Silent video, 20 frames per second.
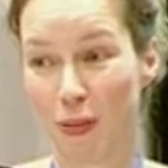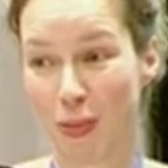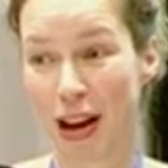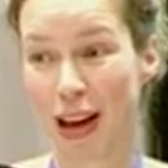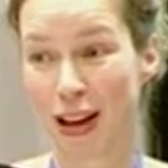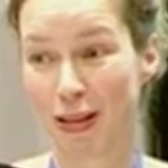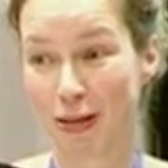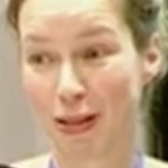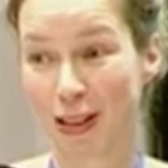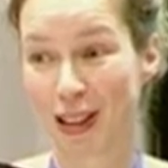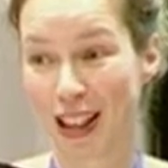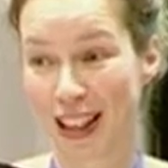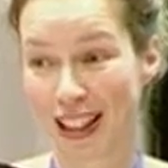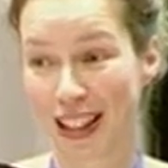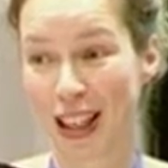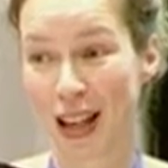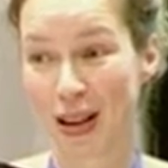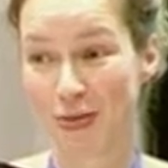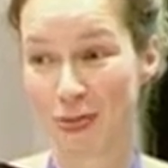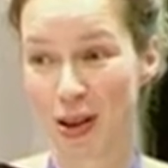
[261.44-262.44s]
painful that
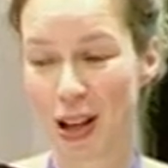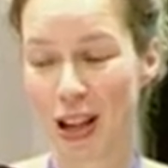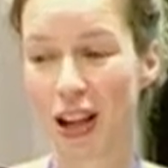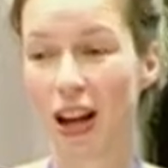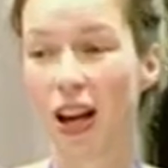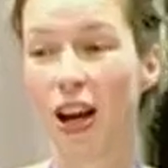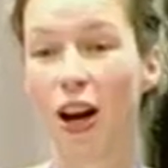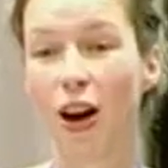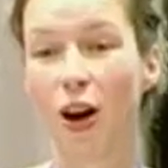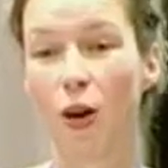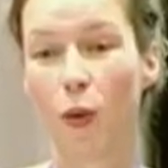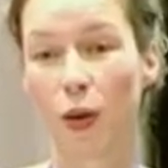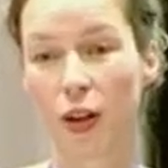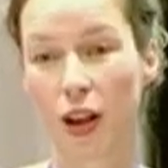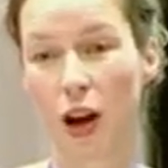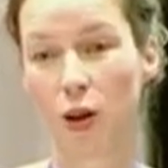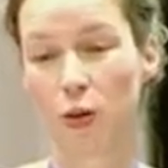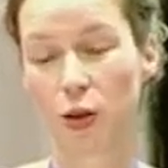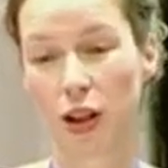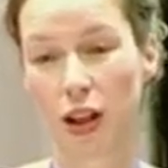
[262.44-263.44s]
can be
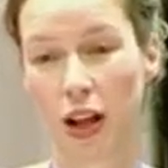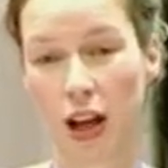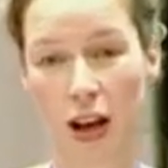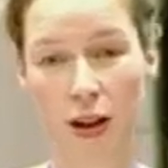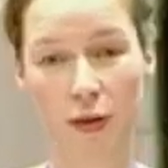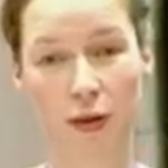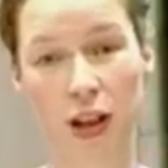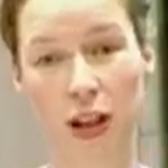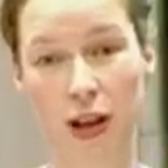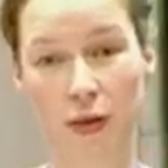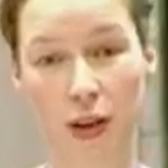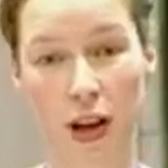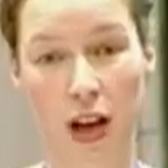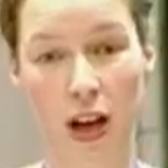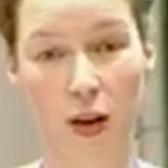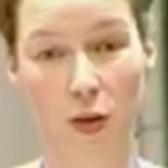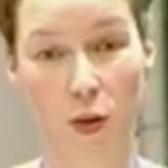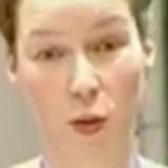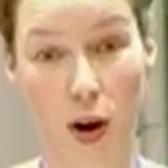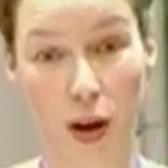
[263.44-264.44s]
without having ever
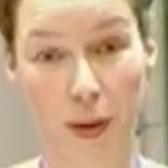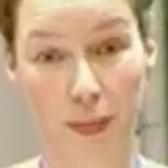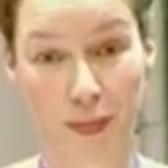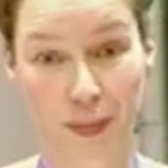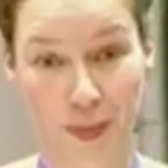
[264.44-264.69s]
had one.